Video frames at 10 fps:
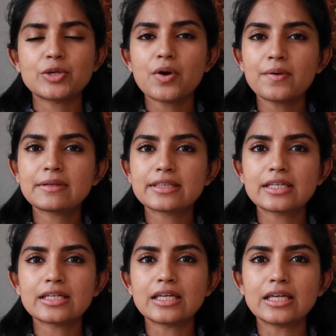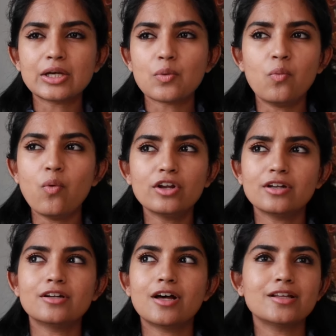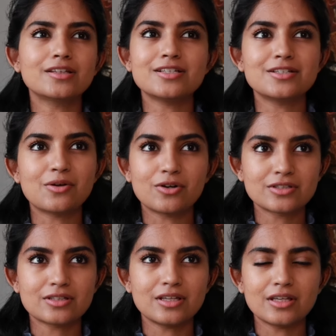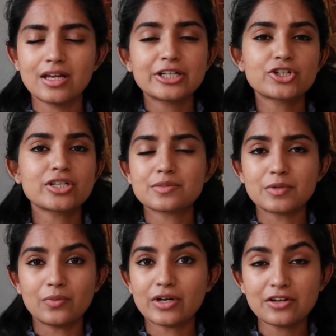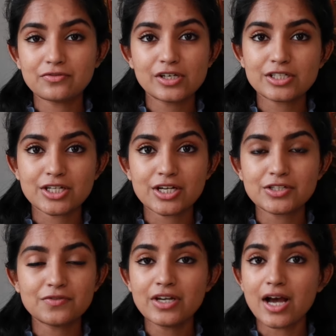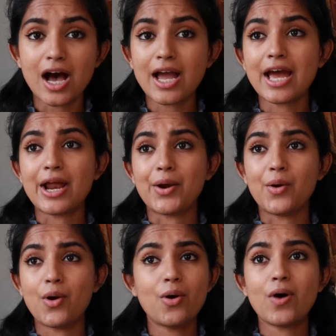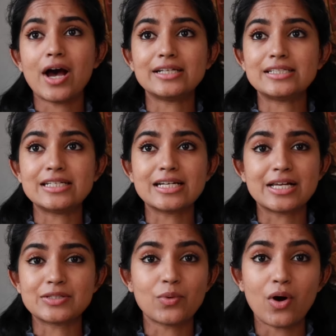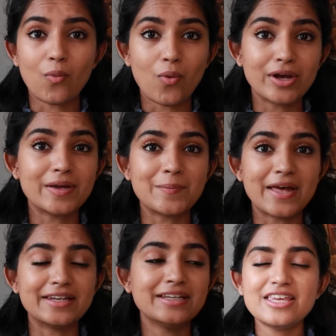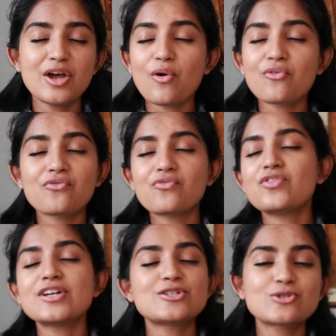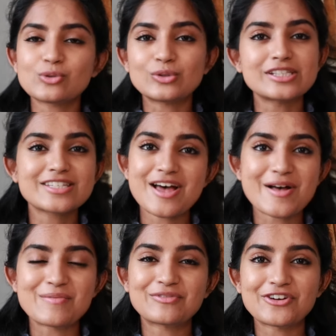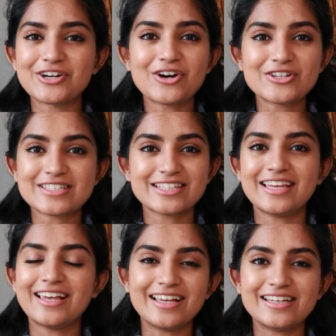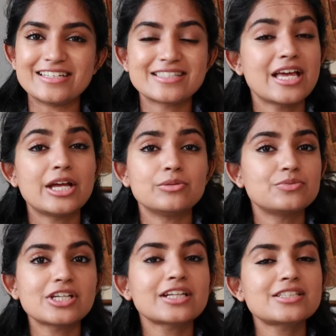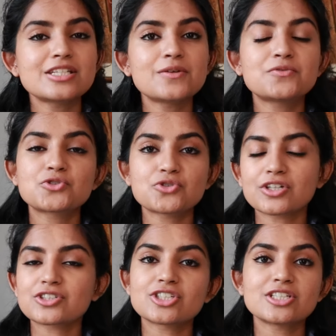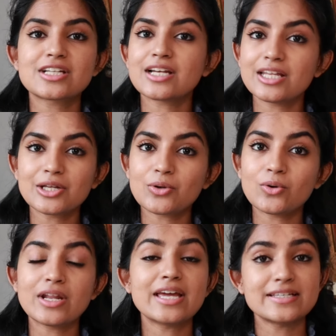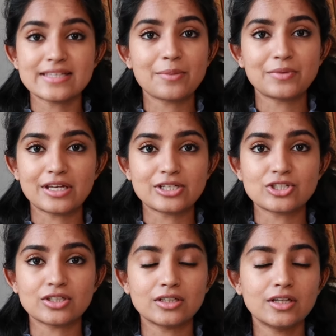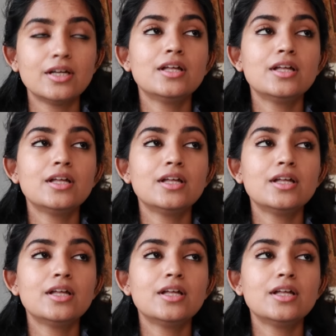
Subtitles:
you're probably thinking, what on earth is an OSCE? And trust me, when I first heard of it, I had no idea as well what it meant. The official term for an OSCE is an objective structured clinical examination.